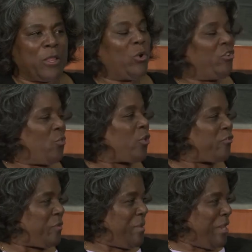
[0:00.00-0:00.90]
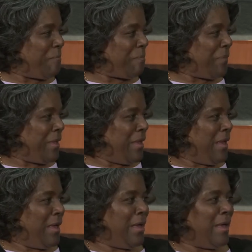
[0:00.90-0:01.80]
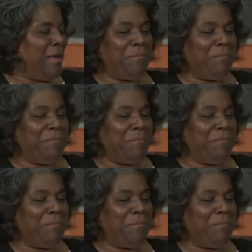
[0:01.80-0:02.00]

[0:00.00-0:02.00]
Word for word: going to work for me uh,